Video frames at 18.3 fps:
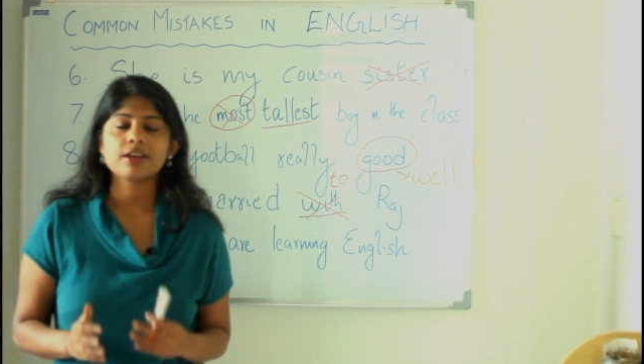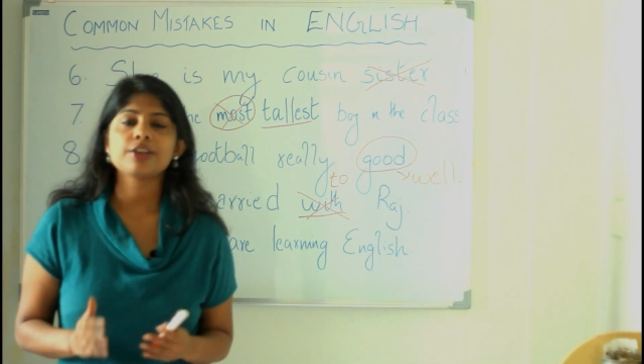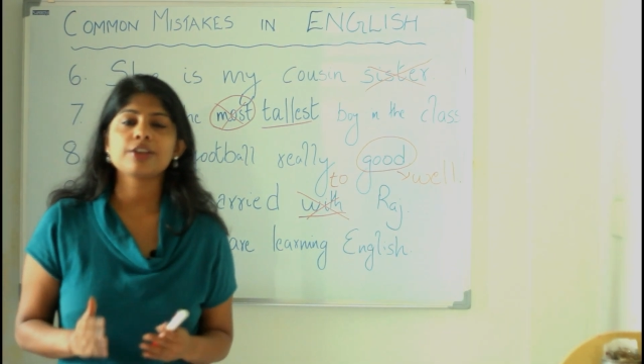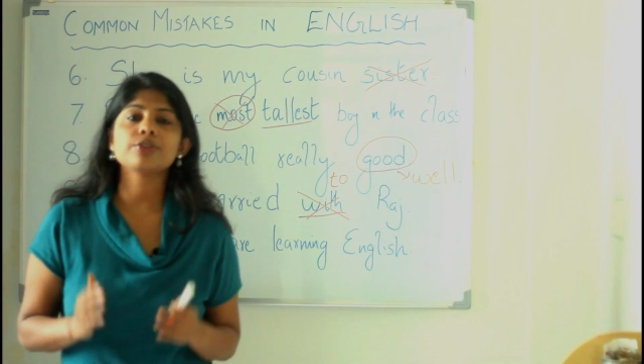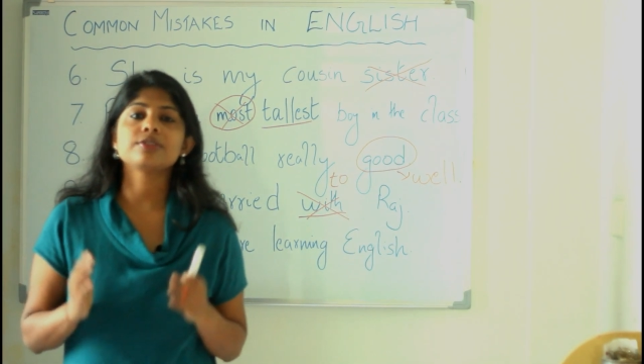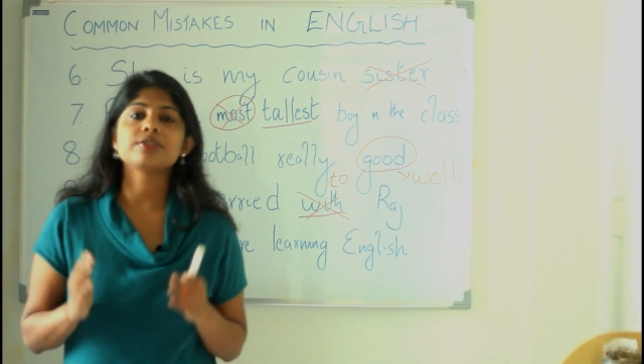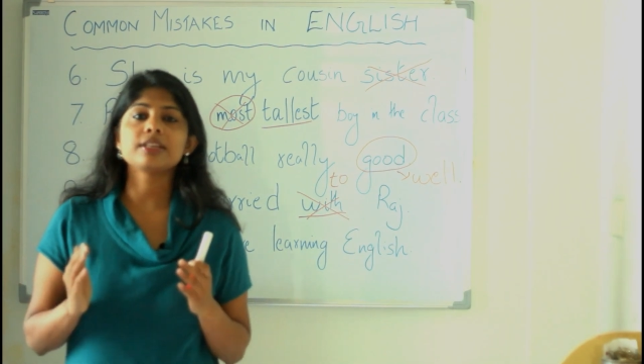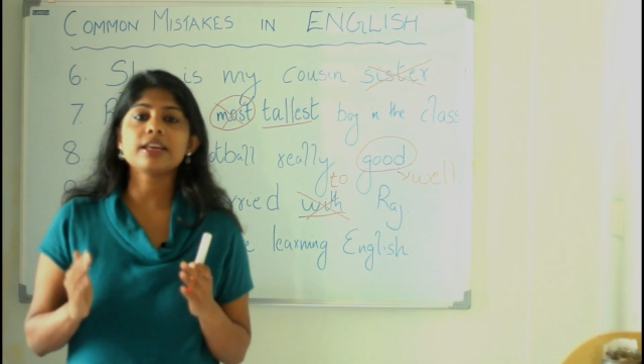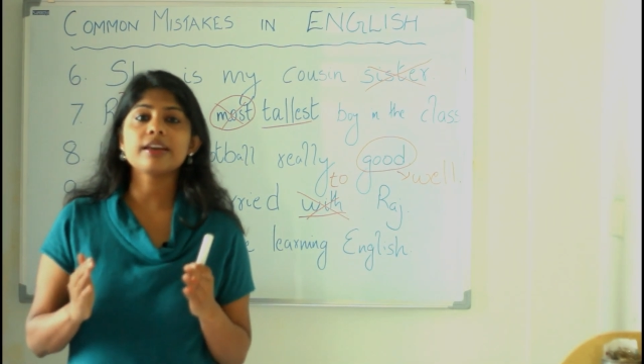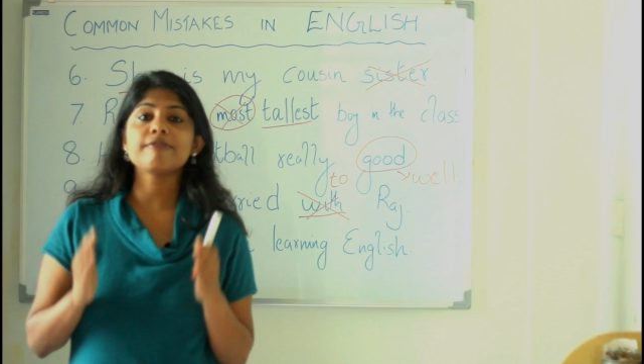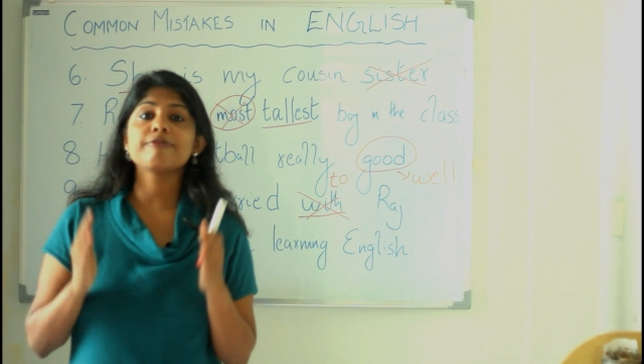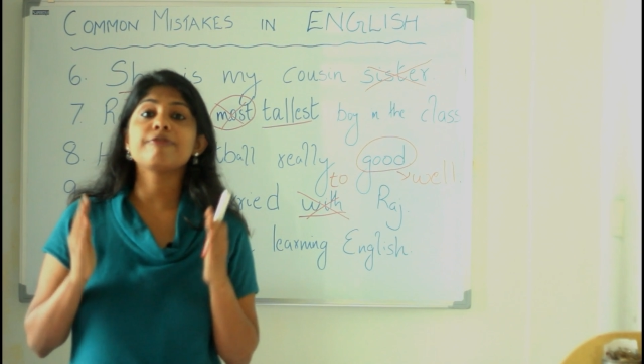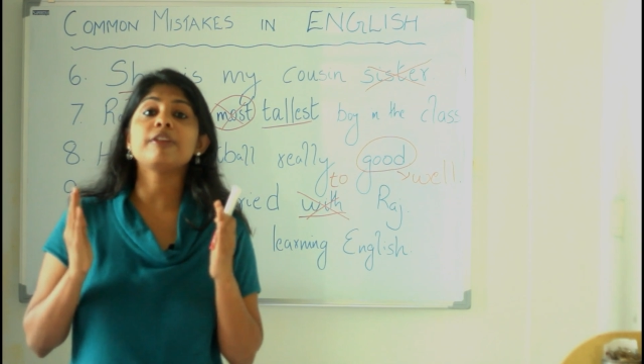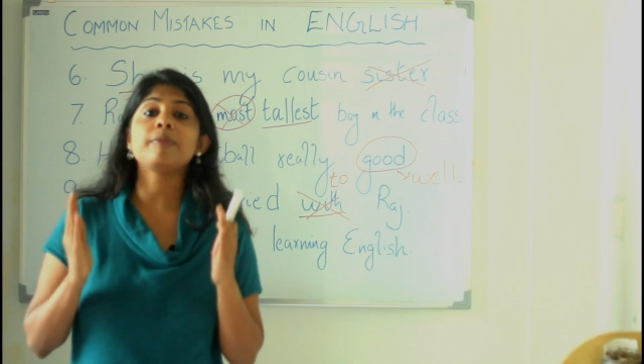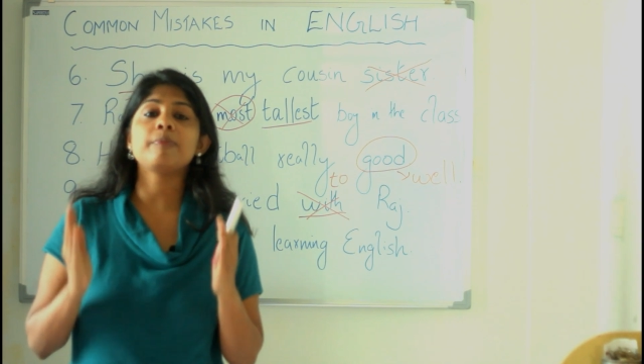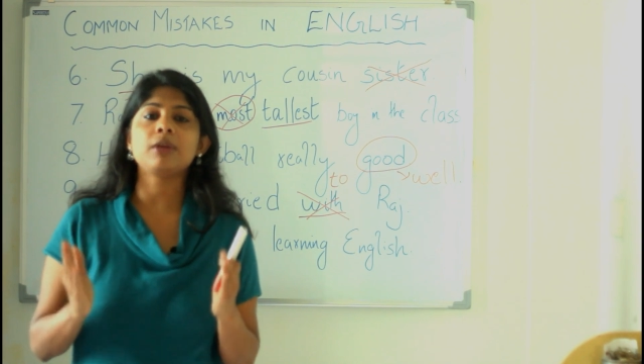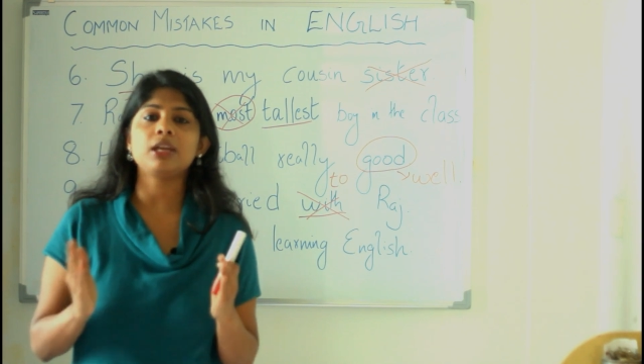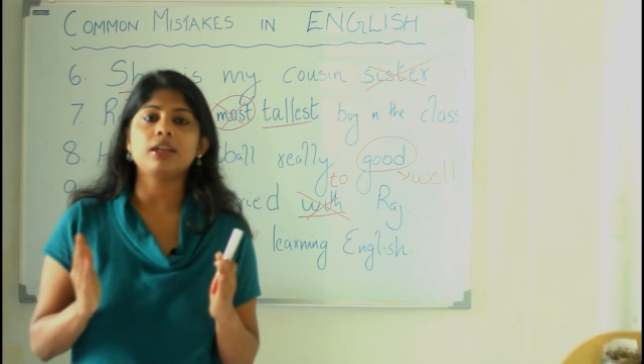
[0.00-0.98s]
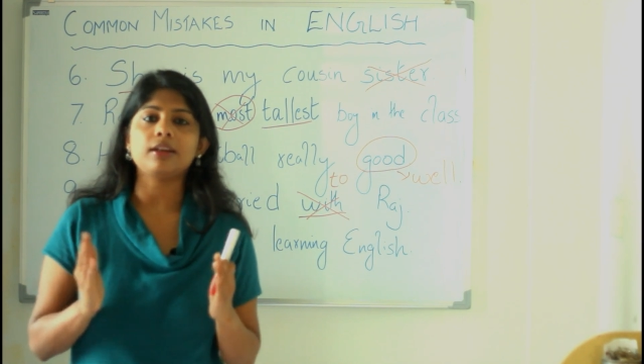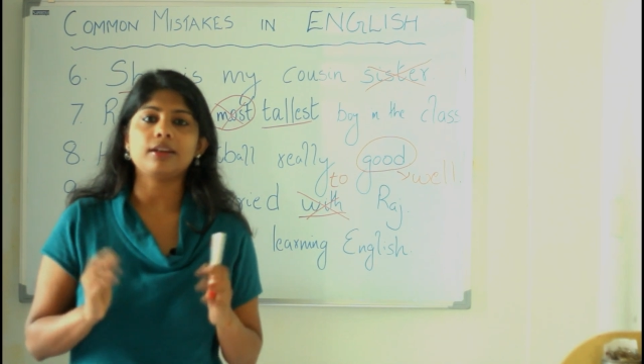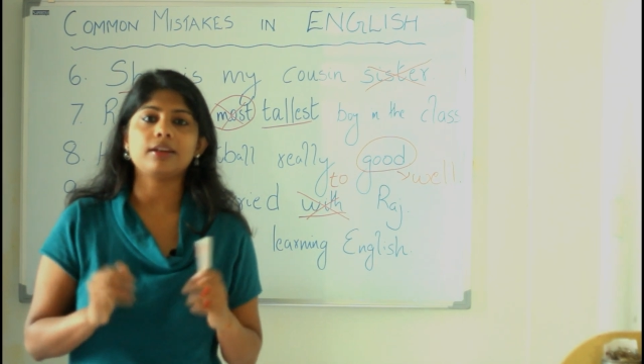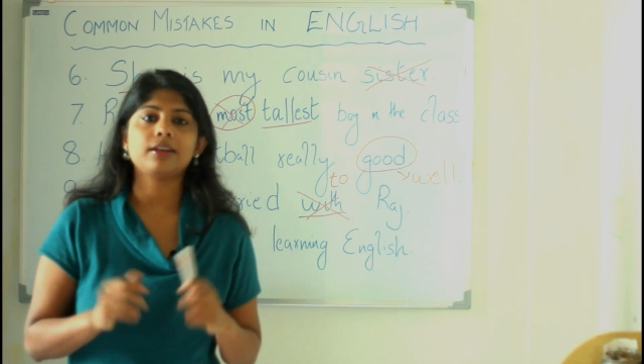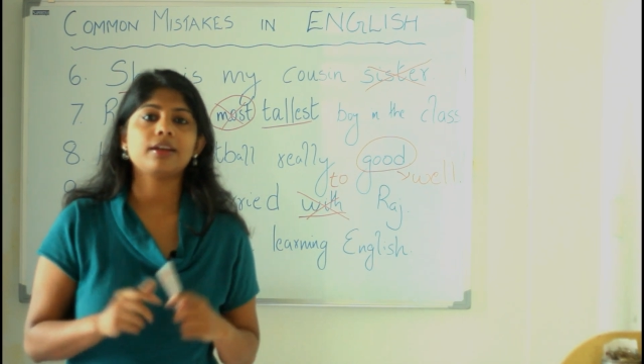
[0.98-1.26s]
you say women.